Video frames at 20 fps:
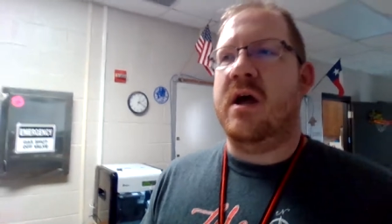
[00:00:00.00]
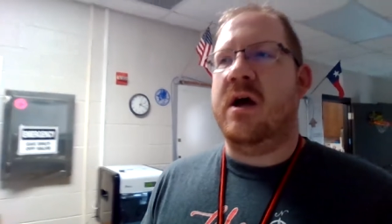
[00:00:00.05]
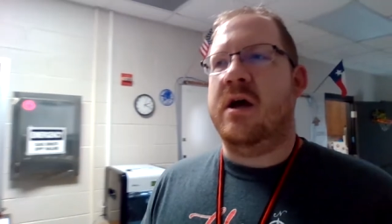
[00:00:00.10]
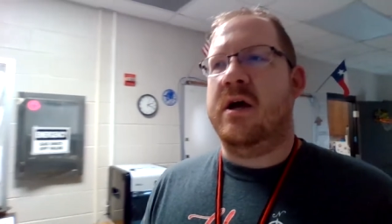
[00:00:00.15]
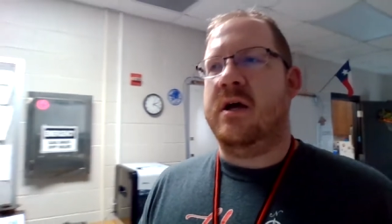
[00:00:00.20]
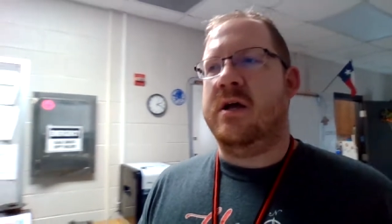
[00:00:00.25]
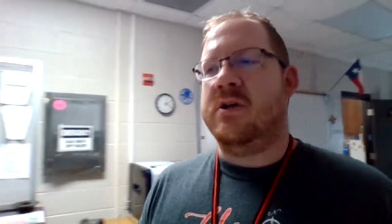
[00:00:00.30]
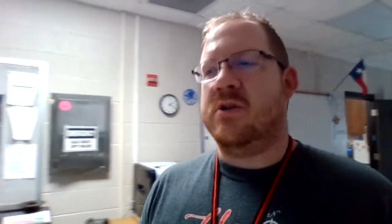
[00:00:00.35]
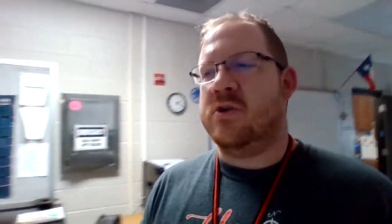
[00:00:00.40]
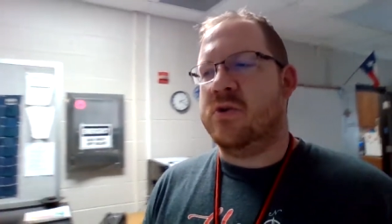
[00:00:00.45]

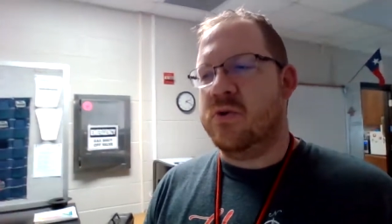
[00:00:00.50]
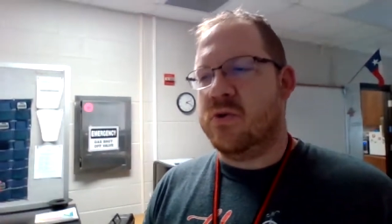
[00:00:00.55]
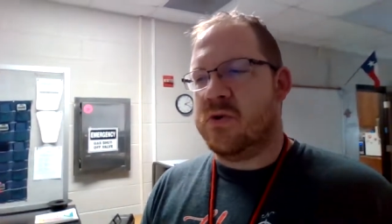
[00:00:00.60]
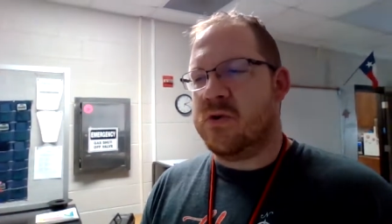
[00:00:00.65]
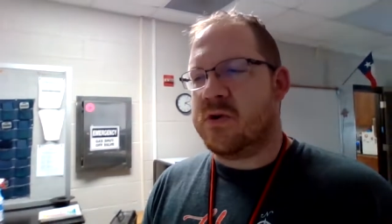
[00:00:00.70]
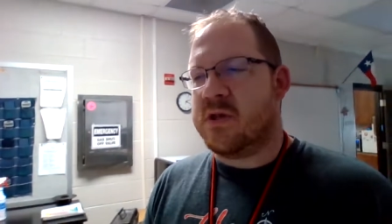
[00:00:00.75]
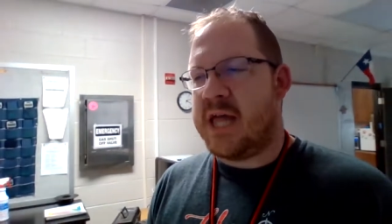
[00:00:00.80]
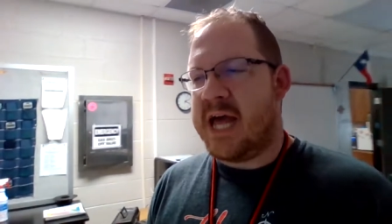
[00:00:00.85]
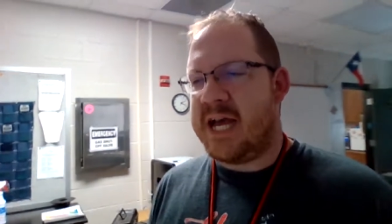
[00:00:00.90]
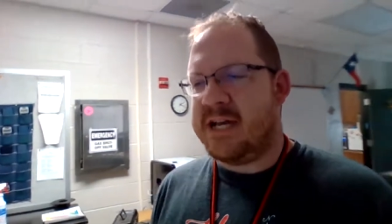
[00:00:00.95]
on Google
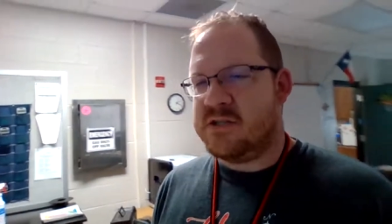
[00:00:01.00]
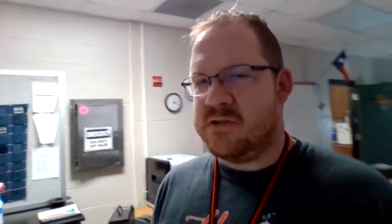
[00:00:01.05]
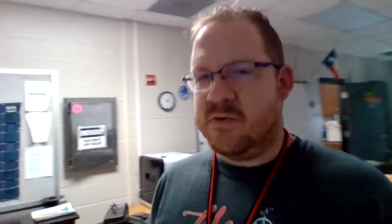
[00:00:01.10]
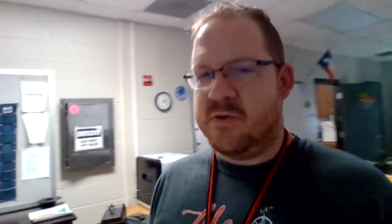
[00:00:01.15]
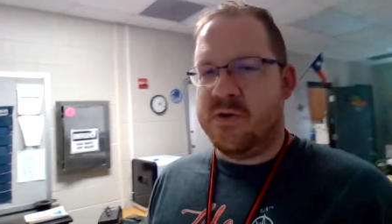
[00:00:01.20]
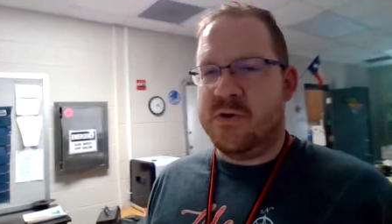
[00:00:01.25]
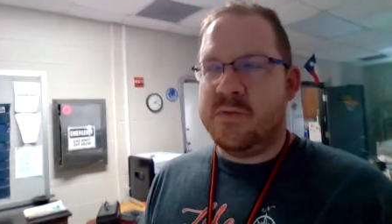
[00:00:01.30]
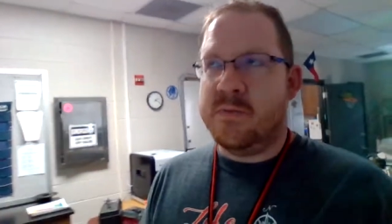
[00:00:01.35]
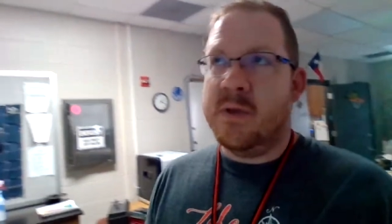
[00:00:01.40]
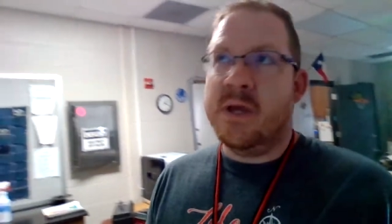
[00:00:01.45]

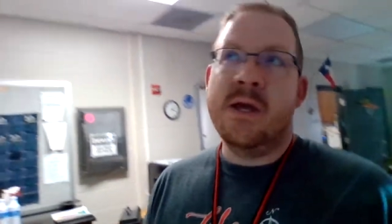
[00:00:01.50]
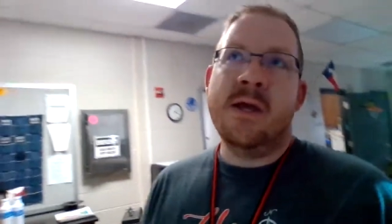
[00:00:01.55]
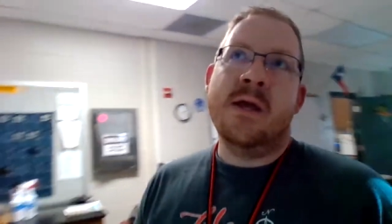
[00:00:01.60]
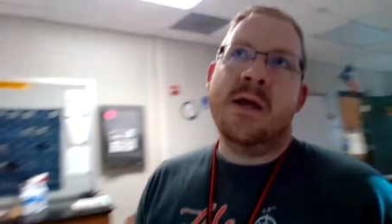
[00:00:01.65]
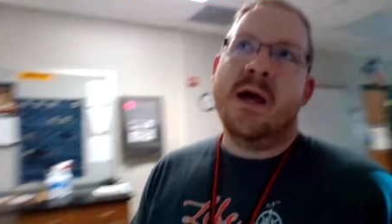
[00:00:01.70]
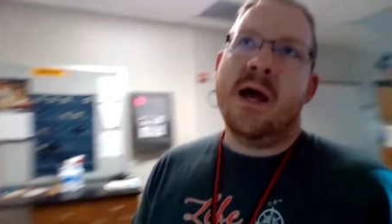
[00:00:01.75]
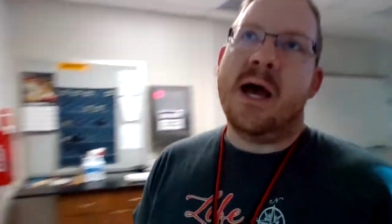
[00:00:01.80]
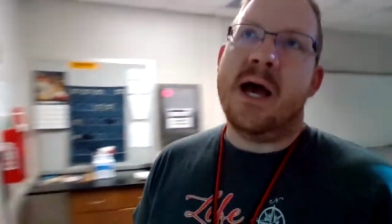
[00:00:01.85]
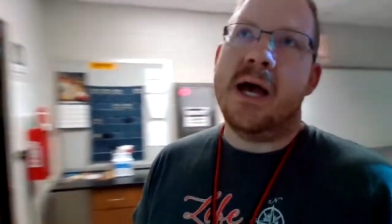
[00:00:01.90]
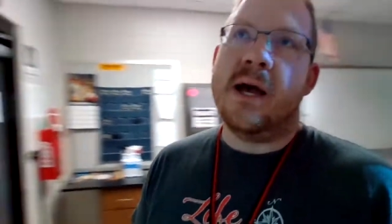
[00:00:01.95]
Classroom.
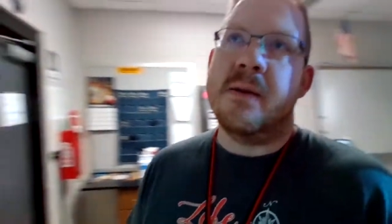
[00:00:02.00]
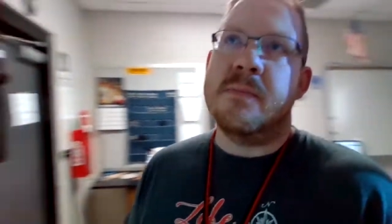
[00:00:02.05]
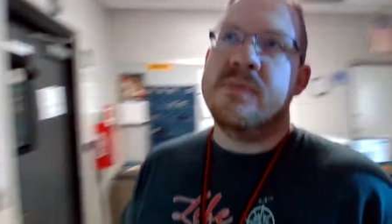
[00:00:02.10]
Uh,